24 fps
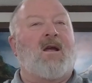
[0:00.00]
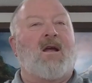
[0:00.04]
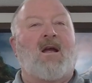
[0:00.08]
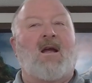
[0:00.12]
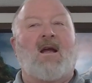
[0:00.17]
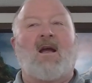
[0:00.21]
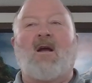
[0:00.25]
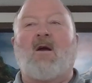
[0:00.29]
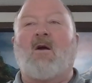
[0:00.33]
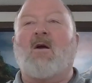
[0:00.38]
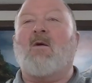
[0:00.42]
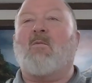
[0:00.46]

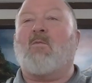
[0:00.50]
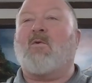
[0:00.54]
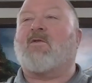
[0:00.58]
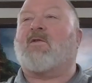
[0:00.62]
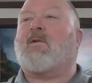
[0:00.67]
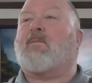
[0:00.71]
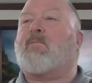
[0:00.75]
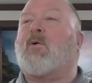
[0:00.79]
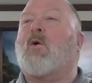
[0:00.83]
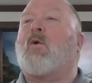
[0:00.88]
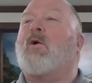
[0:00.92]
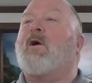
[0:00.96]
It, it was a
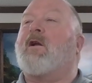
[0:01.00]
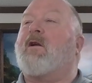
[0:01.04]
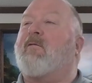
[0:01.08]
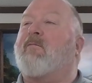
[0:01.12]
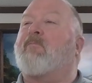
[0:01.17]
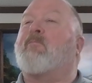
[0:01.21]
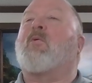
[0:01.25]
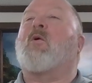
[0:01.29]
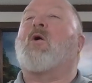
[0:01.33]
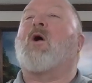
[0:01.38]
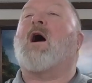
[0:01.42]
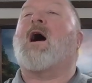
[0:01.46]
point
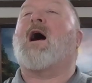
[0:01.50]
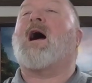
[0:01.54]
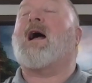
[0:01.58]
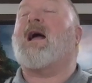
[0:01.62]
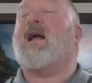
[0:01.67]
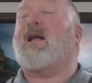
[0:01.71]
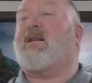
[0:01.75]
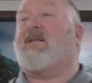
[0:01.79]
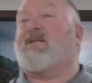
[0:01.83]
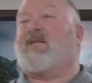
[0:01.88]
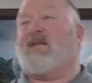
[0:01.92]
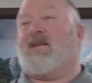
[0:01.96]
of
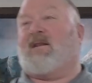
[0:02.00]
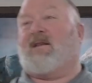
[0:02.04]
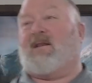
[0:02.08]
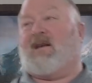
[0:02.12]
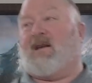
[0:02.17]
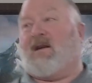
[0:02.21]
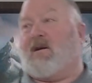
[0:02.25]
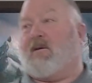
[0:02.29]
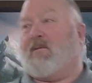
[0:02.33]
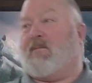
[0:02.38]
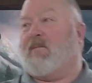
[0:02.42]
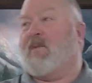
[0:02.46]
pride to
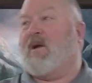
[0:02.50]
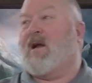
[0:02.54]
them.